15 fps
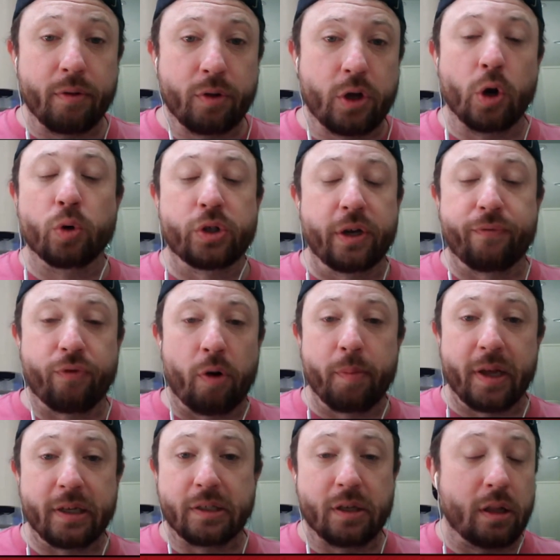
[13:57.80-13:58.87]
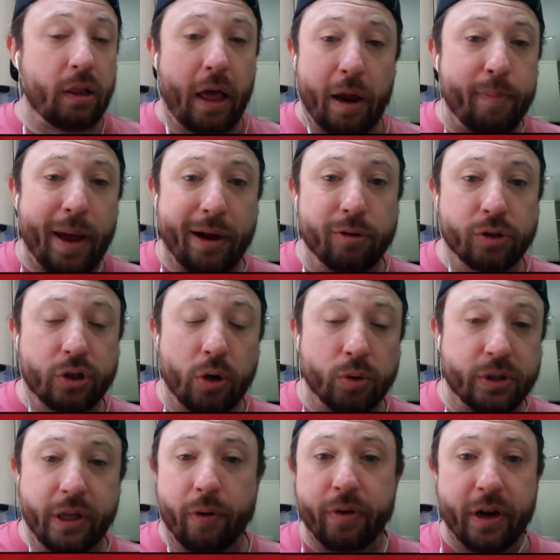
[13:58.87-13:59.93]
coaching from his linebackers
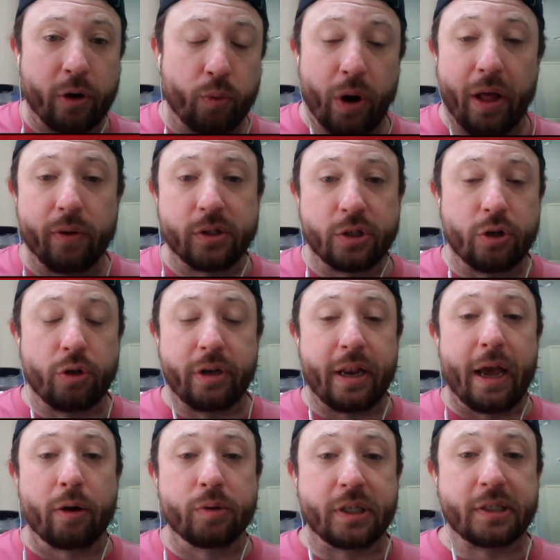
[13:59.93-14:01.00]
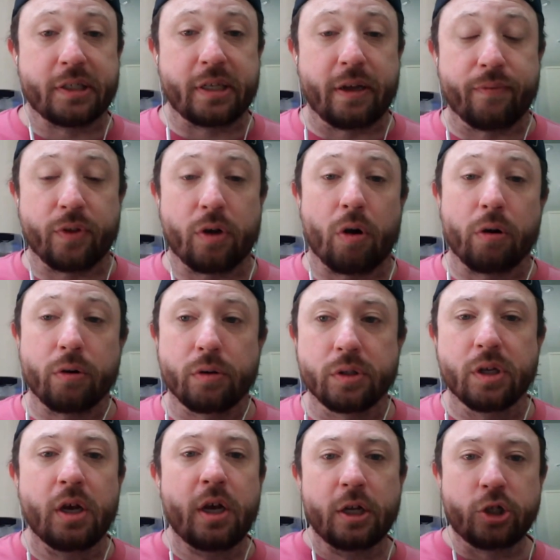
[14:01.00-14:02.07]
coach there, Nick Rallis, now DC of the
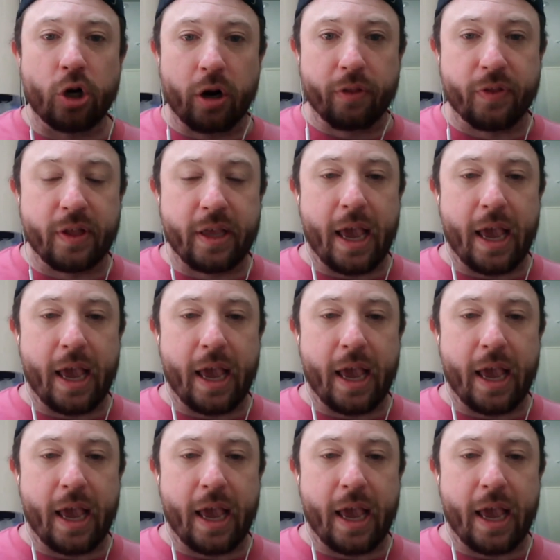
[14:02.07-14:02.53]
Cardinals. Jonathan